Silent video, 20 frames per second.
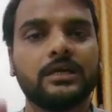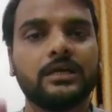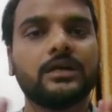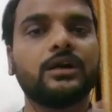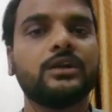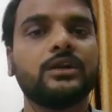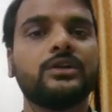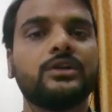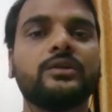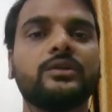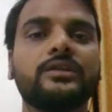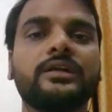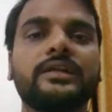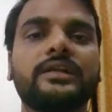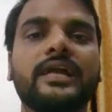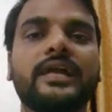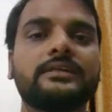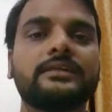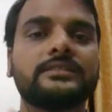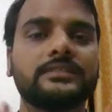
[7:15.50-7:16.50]
cut down the
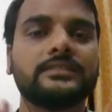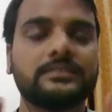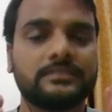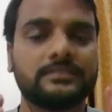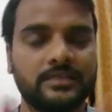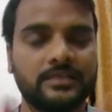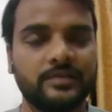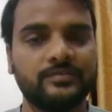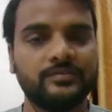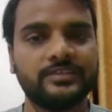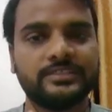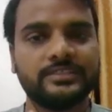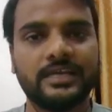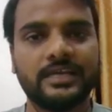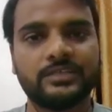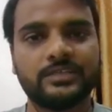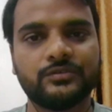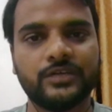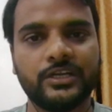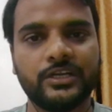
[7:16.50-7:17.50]
taxes, service
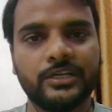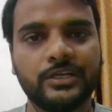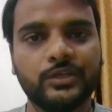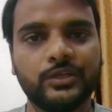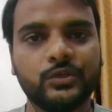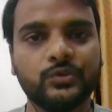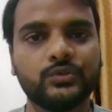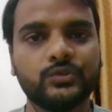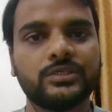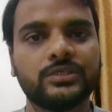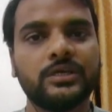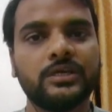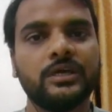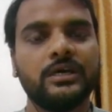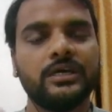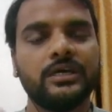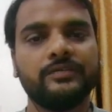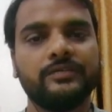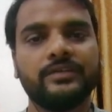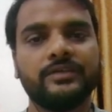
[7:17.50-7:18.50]
tax were reduced,
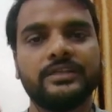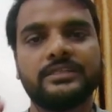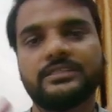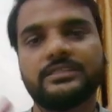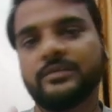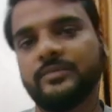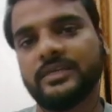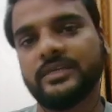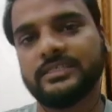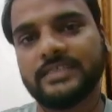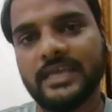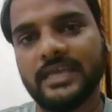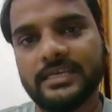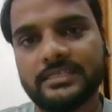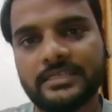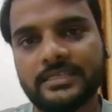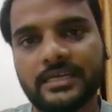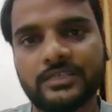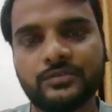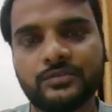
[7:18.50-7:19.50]
even some excise
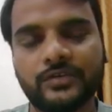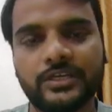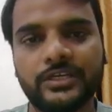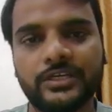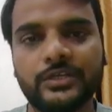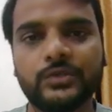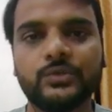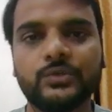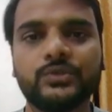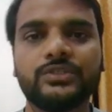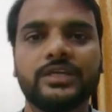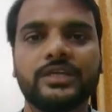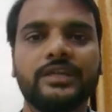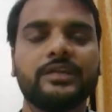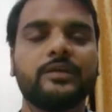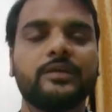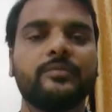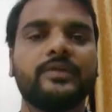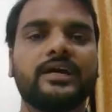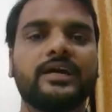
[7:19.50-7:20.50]
tax were reduced,
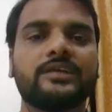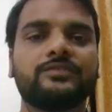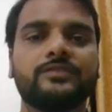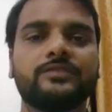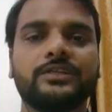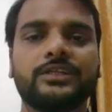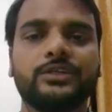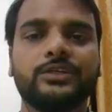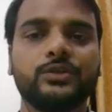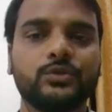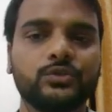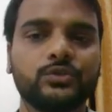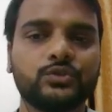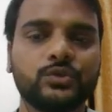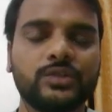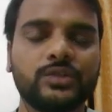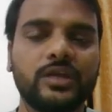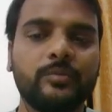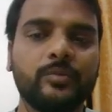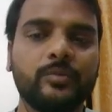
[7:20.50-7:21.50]
income tax were reduced,
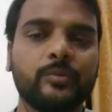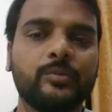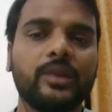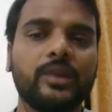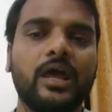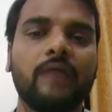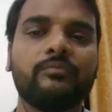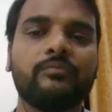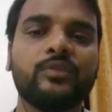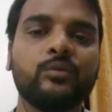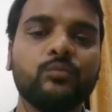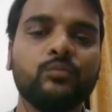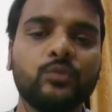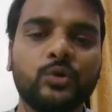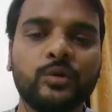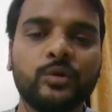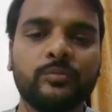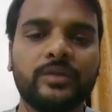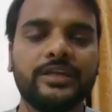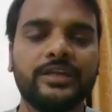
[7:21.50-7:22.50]
so that people have the
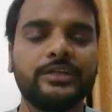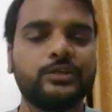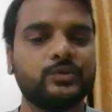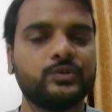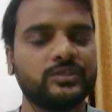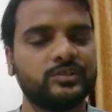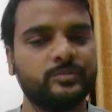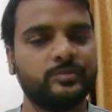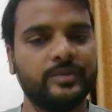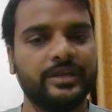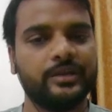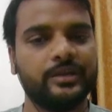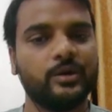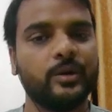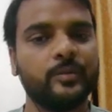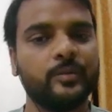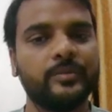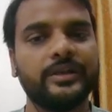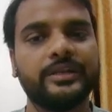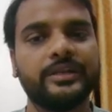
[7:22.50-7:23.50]
more money to spend.
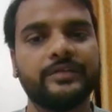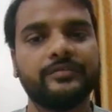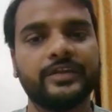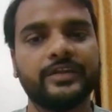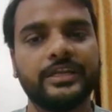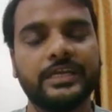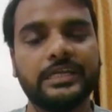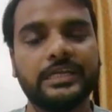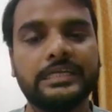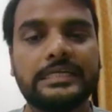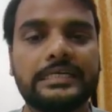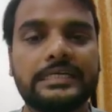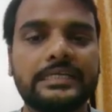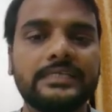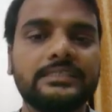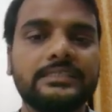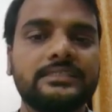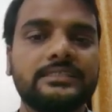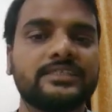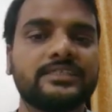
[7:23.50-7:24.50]
Government even
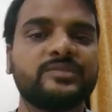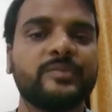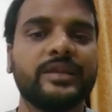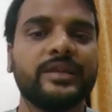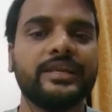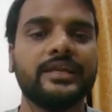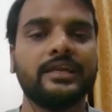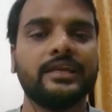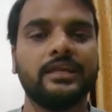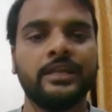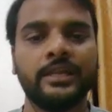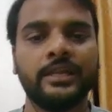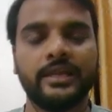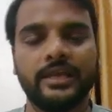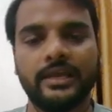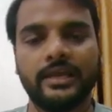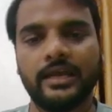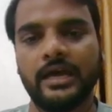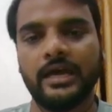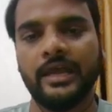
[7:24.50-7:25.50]
increase the spending in
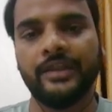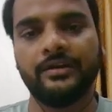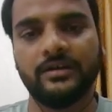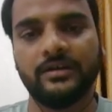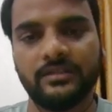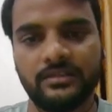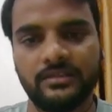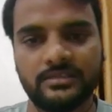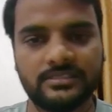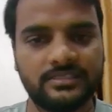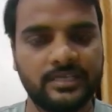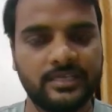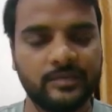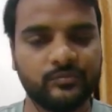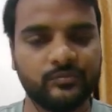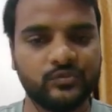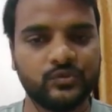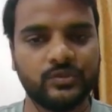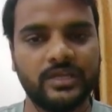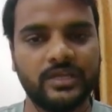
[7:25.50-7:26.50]
Narega and other
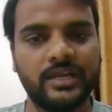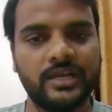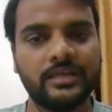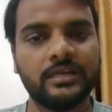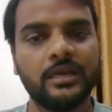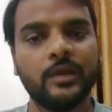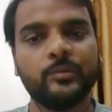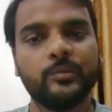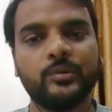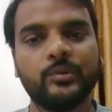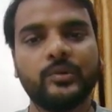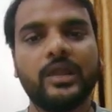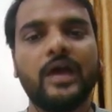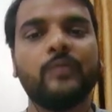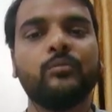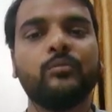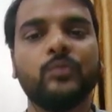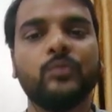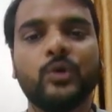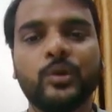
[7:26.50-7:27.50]
schemes, so that we will
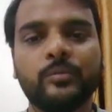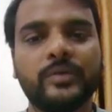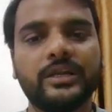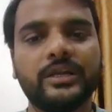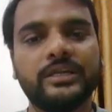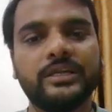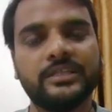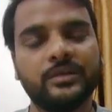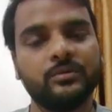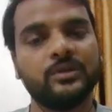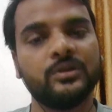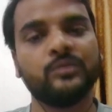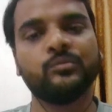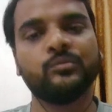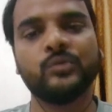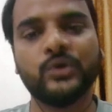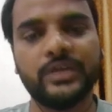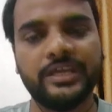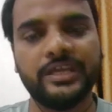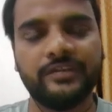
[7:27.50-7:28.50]
have more money, there will be
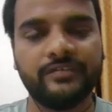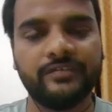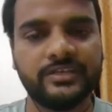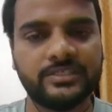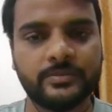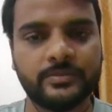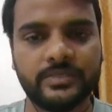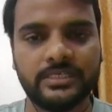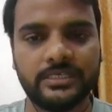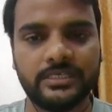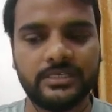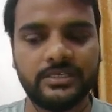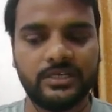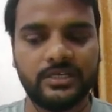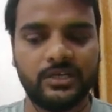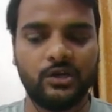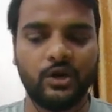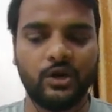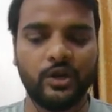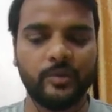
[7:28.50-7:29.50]
more investment in
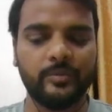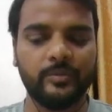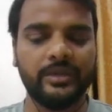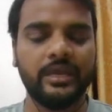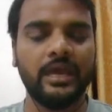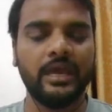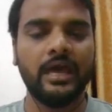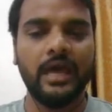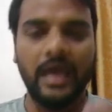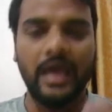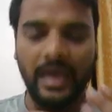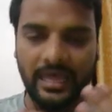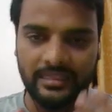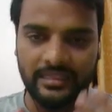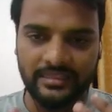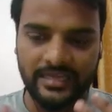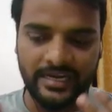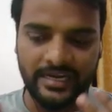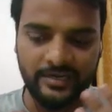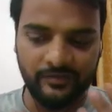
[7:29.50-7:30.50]
economy,
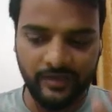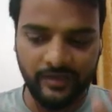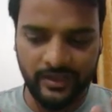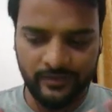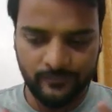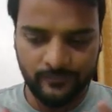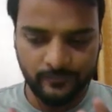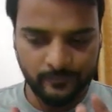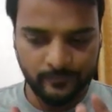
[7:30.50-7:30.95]
and that way